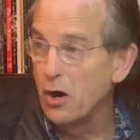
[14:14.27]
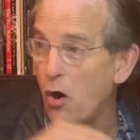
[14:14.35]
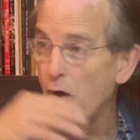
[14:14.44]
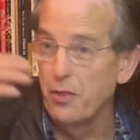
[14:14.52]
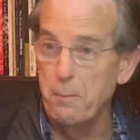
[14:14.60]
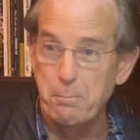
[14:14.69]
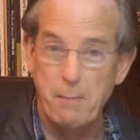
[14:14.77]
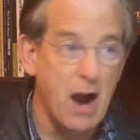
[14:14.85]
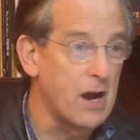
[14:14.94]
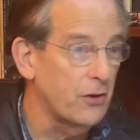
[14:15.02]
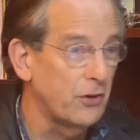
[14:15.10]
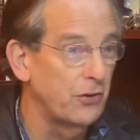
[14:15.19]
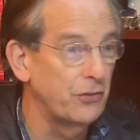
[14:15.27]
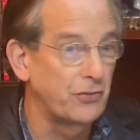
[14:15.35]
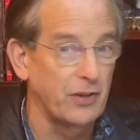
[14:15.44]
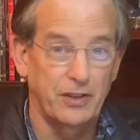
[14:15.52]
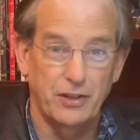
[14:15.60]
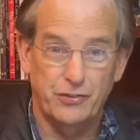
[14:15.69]
all the mockers
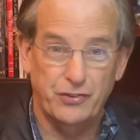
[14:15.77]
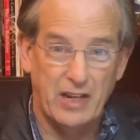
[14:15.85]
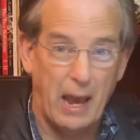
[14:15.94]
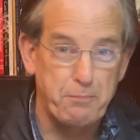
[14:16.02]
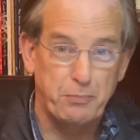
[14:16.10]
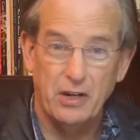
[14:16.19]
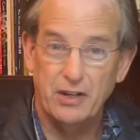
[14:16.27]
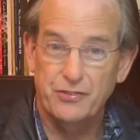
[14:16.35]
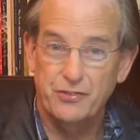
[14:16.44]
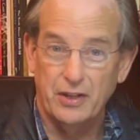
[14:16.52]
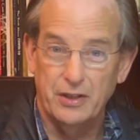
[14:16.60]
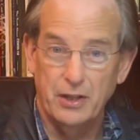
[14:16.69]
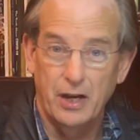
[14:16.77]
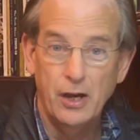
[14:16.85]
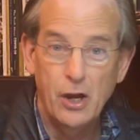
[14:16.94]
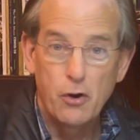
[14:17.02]
and the skeptics and the